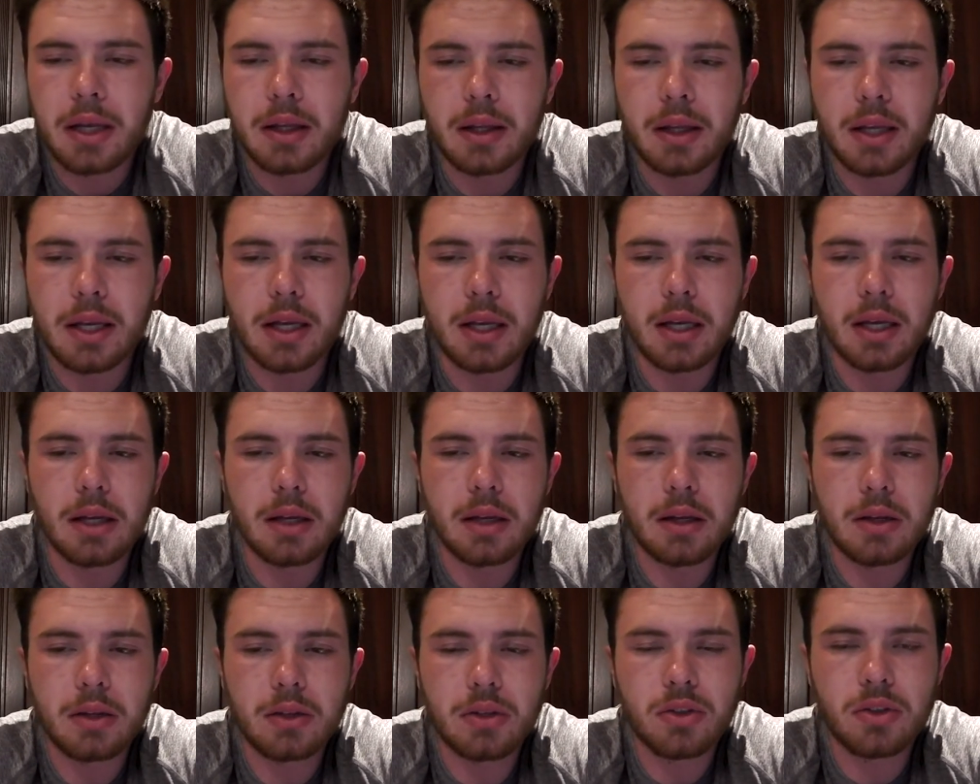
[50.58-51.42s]
the
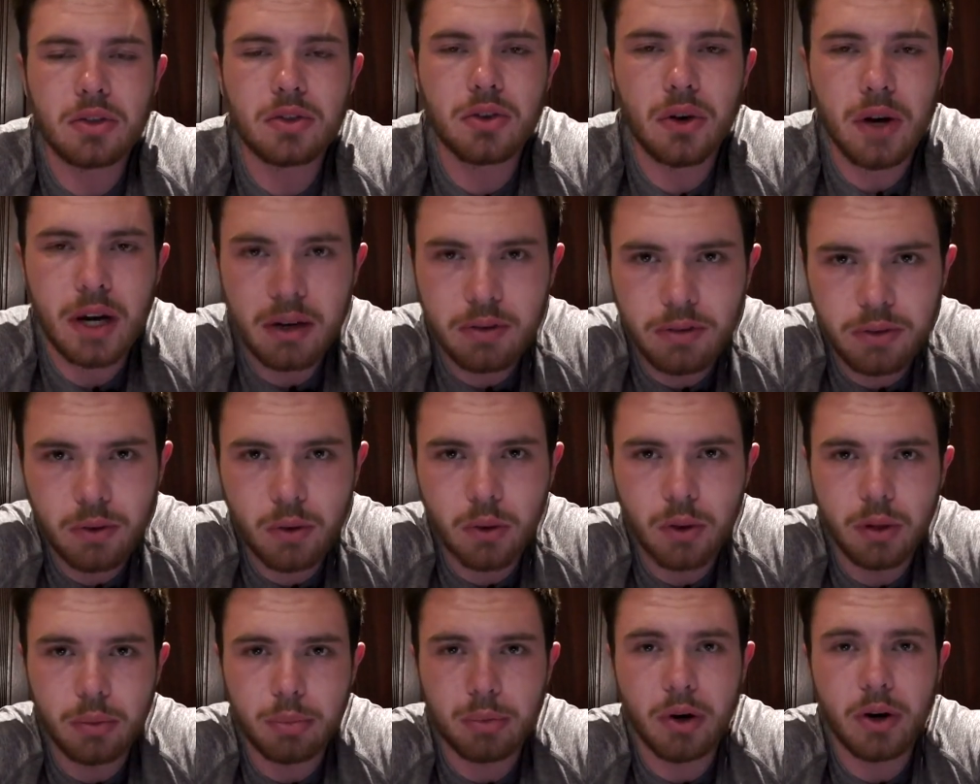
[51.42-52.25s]

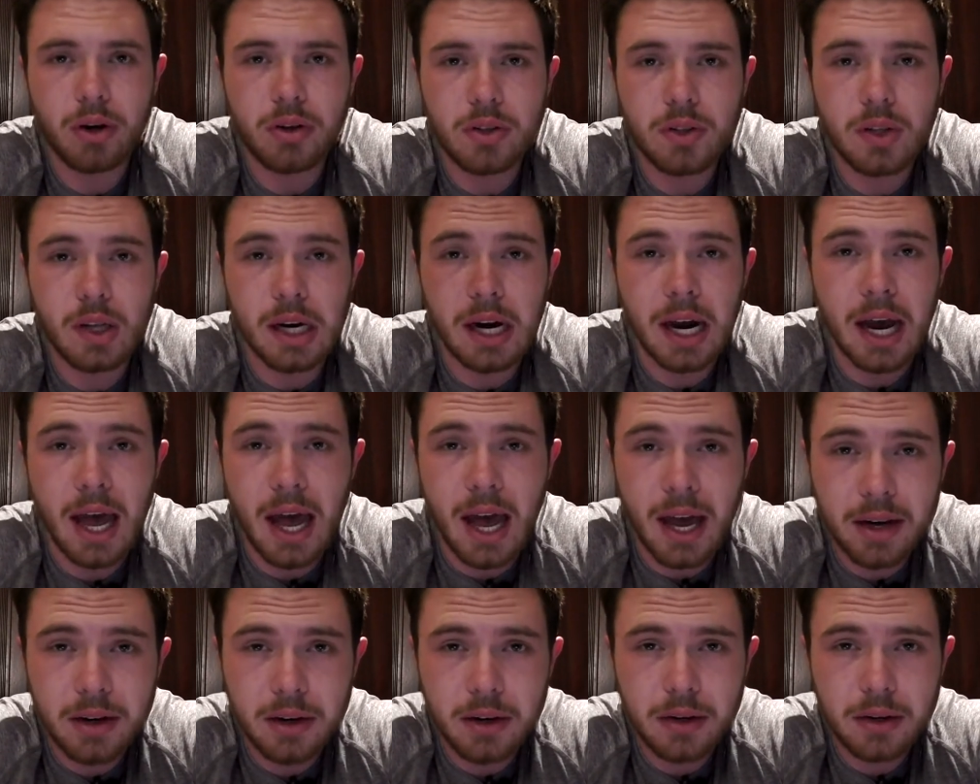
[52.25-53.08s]
straightforward approach that I
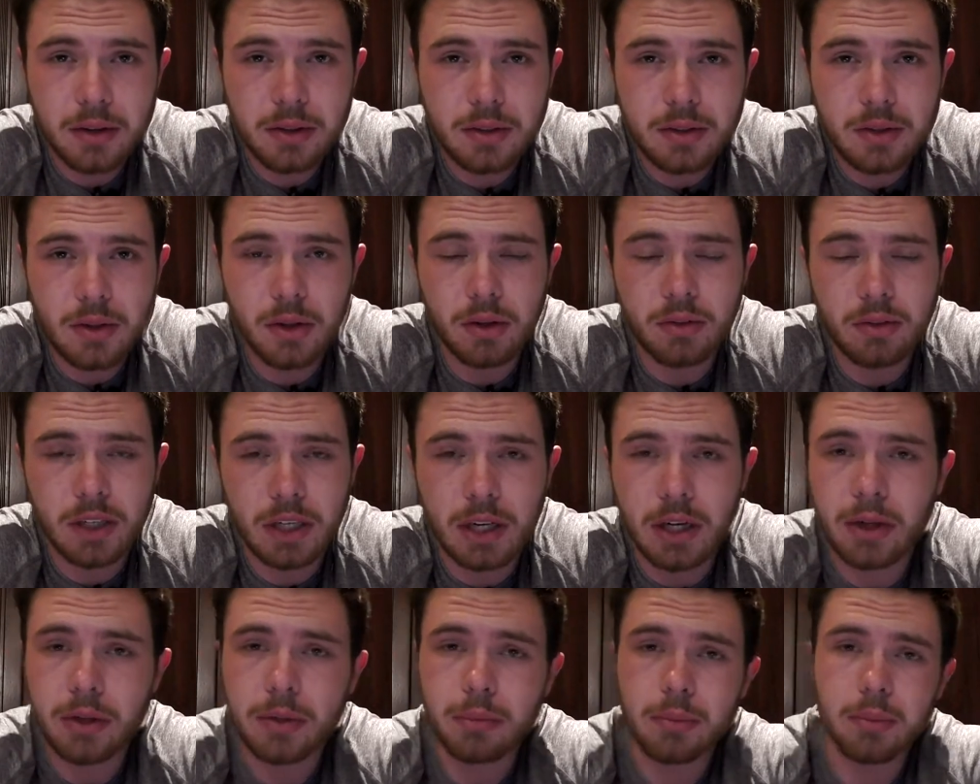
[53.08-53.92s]
had to the
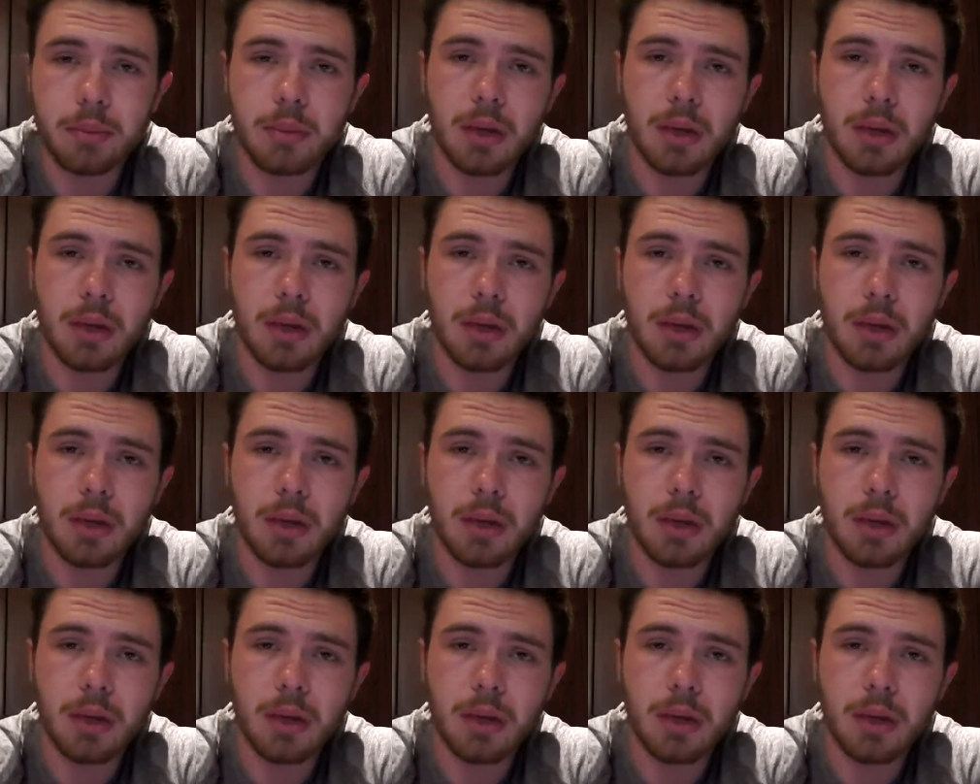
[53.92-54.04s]
video.